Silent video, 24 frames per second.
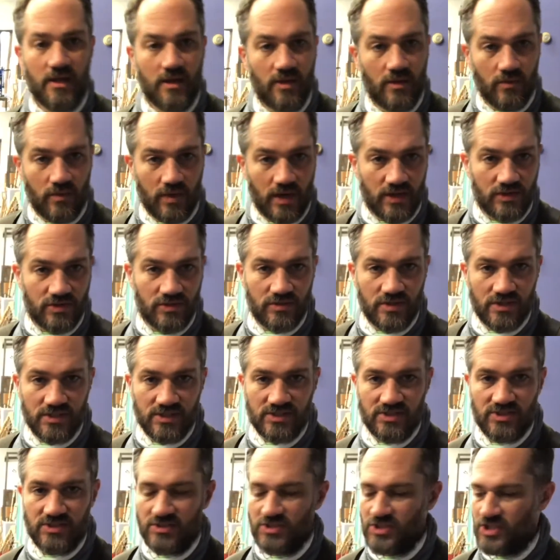when I do
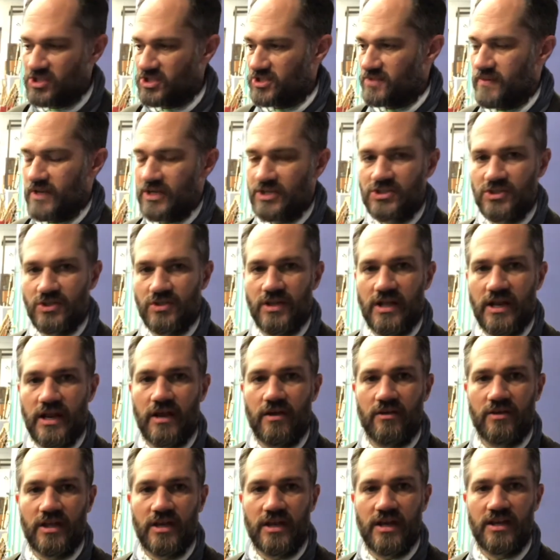this, just to make sure that I
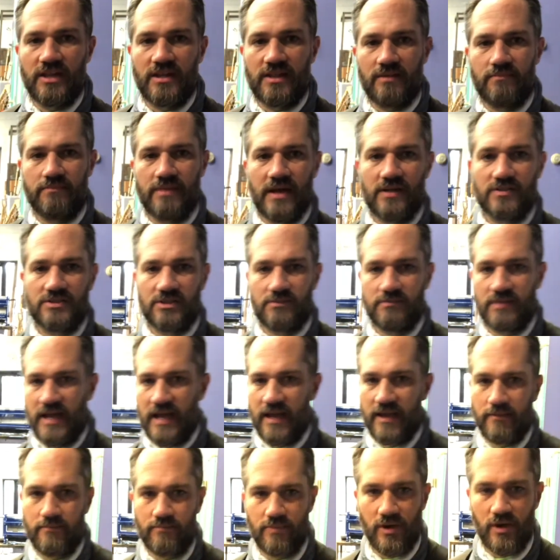don't get anything bouncing
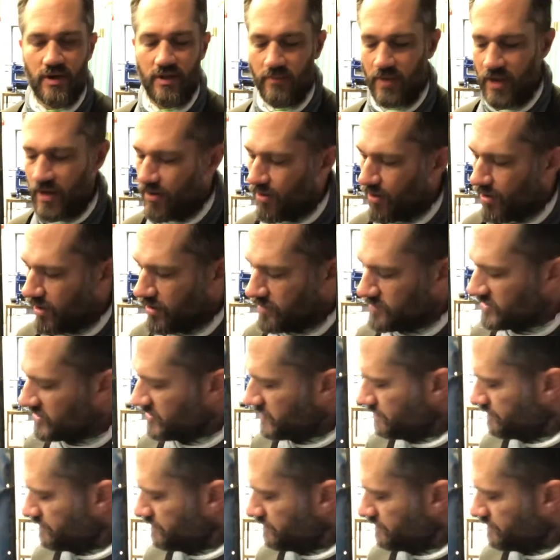back and burning my arms.